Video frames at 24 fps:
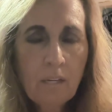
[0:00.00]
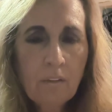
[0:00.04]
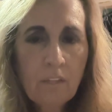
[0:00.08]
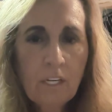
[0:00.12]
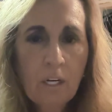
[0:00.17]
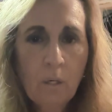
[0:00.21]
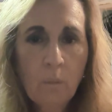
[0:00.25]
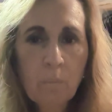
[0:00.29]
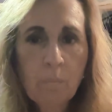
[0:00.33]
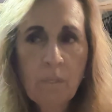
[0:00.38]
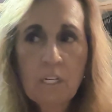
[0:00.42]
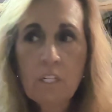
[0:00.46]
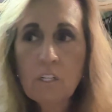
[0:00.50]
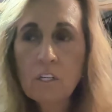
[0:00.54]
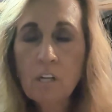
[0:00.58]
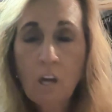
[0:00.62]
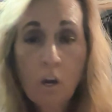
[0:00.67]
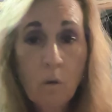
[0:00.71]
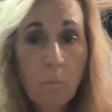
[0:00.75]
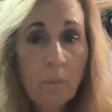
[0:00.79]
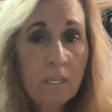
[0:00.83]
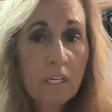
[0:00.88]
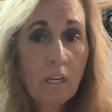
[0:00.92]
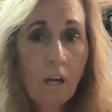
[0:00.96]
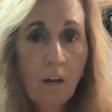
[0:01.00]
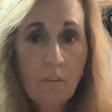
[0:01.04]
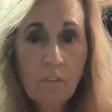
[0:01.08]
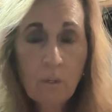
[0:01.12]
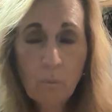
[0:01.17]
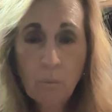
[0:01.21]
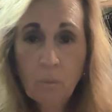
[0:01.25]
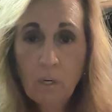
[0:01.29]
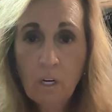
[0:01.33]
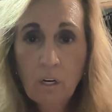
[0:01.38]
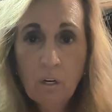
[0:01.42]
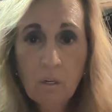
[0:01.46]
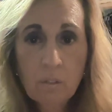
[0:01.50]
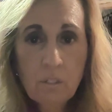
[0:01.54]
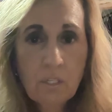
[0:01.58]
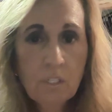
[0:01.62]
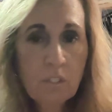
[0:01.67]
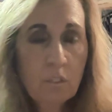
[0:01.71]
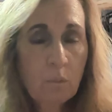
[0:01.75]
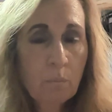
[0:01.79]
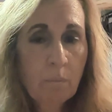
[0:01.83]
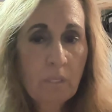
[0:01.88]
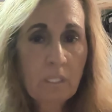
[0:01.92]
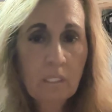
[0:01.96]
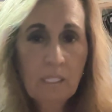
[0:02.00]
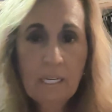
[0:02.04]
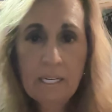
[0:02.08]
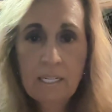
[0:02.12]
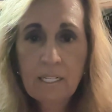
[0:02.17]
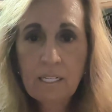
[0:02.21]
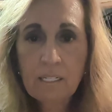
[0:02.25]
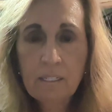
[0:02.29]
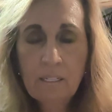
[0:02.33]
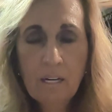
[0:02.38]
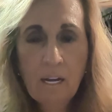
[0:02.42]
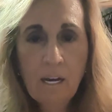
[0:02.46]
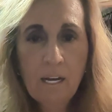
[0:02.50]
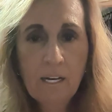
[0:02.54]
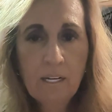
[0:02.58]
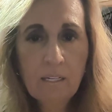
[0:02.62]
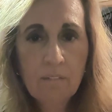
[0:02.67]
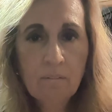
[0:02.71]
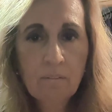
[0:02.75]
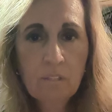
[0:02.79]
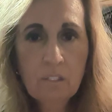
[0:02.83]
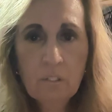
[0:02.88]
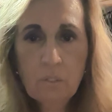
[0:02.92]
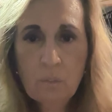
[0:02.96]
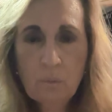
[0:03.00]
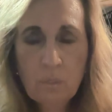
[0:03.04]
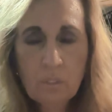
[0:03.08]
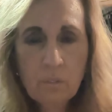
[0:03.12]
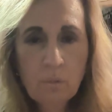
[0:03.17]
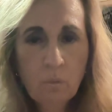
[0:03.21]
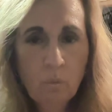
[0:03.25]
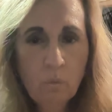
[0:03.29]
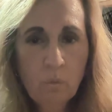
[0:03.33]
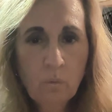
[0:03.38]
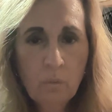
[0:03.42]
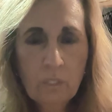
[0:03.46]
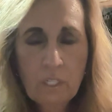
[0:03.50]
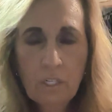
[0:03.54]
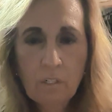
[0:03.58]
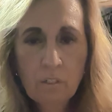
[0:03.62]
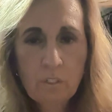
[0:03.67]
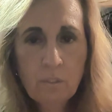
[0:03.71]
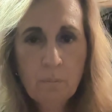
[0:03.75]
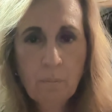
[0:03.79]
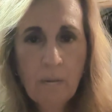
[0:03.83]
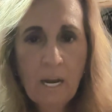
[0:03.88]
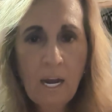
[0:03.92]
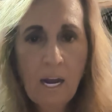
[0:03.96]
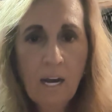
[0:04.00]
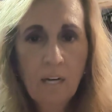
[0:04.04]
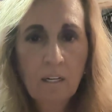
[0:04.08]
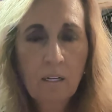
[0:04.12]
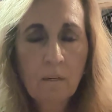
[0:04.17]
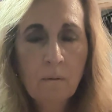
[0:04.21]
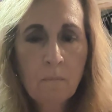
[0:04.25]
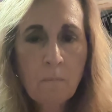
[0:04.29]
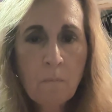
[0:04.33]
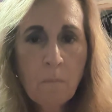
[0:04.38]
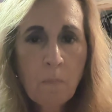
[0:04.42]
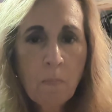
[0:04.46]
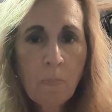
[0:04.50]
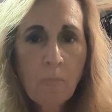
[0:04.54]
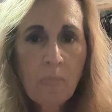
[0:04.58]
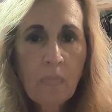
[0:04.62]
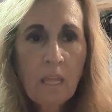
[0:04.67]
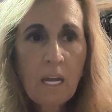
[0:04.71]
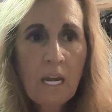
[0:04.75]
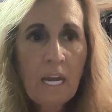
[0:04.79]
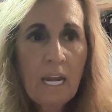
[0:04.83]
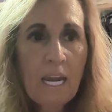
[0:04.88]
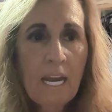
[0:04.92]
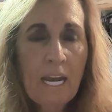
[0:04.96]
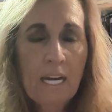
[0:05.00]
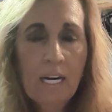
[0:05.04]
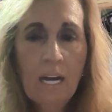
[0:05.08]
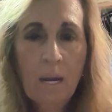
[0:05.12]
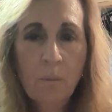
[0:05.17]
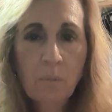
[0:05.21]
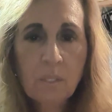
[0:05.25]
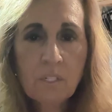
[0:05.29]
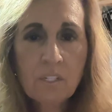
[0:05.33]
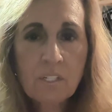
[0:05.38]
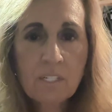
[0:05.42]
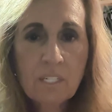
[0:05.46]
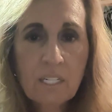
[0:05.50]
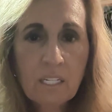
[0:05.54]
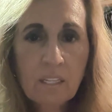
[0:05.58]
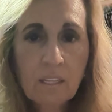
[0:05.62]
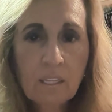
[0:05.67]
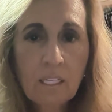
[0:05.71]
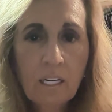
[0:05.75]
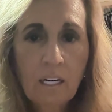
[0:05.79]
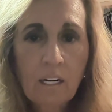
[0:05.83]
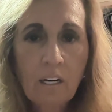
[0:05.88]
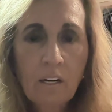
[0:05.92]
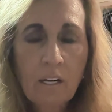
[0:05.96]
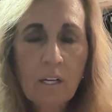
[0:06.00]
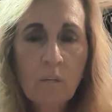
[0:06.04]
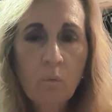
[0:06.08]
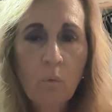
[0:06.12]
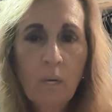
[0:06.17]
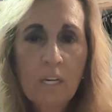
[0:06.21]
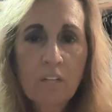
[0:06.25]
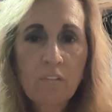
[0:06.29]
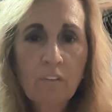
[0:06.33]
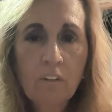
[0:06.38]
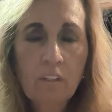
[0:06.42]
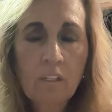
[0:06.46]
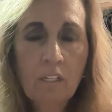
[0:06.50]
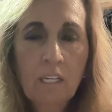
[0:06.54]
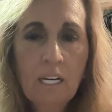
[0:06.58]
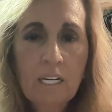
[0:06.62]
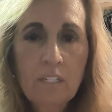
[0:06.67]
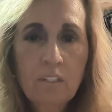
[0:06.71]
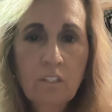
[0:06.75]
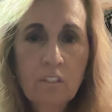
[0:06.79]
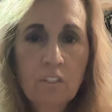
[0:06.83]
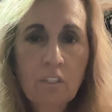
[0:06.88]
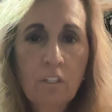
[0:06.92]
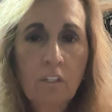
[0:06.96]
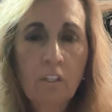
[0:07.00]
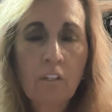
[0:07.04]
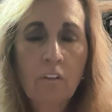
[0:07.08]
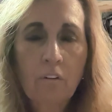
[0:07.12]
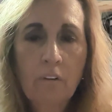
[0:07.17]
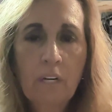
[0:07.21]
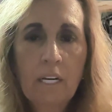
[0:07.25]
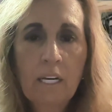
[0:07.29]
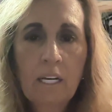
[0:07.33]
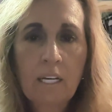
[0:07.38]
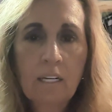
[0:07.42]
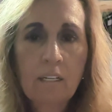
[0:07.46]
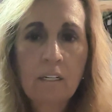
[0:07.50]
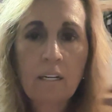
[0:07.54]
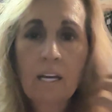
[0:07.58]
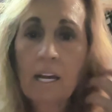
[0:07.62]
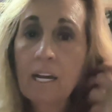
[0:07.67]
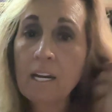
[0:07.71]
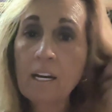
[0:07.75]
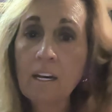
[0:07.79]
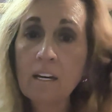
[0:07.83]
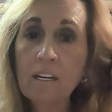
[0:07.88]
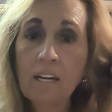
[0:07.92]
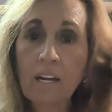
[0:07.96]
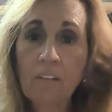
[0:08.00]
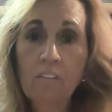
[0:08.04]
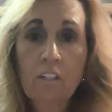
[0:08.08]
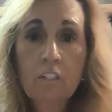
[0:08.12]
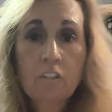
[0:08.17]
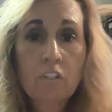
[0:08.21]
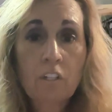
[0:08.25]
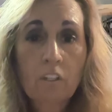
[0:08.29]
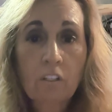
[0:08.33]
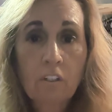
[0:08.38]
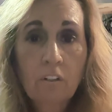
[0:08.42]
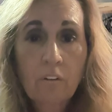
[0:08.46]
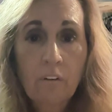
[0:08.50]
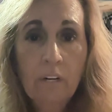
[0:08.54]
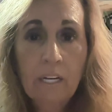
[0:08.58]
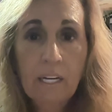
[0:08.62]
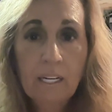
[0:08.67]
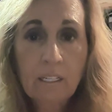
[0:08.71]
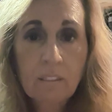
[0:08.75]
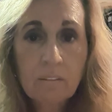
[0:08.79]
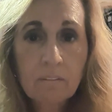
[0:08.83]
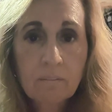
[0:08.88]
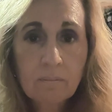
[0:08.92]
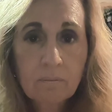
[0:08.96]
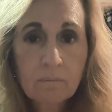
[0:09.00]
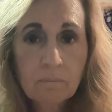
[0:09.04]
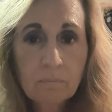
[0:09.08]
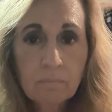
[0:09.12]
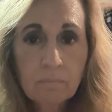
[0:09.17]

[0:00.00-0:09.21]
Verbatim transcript: There would be nobody on the roads. This would be late at night. This was years back. And I would sit there and wait for the light to turn green and it never turned green.